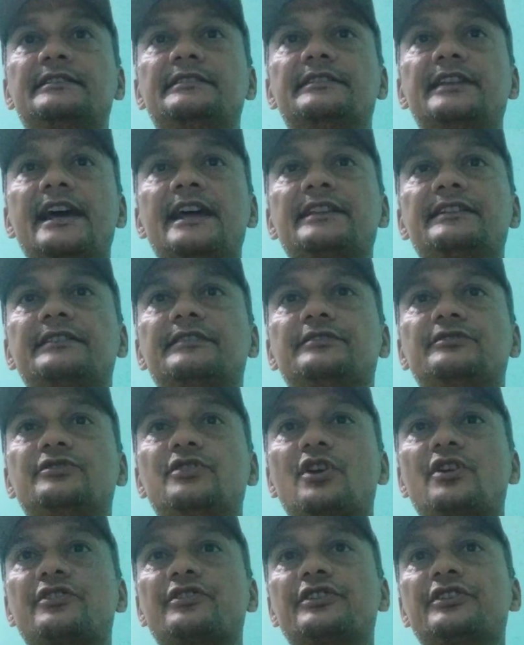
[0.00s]
Then
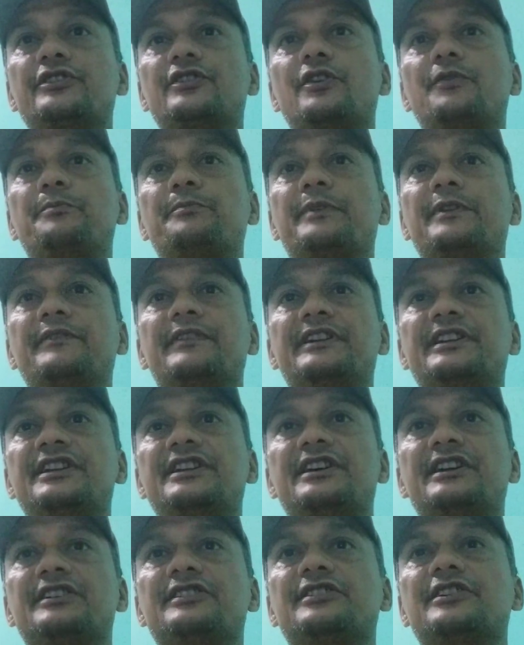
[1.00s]
doctrine of
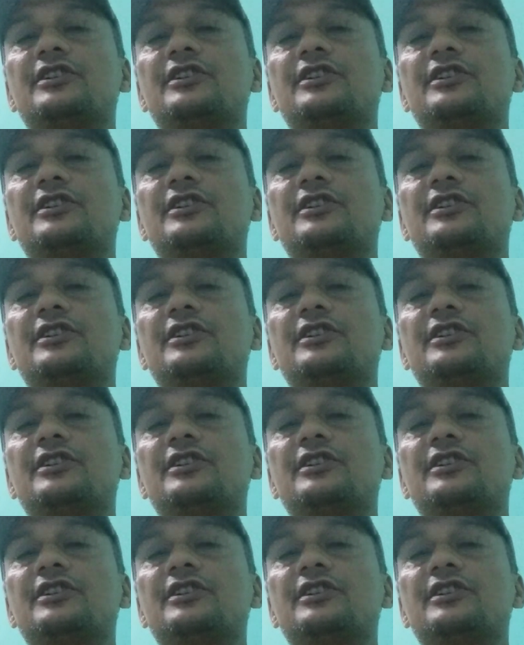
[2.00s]
privity under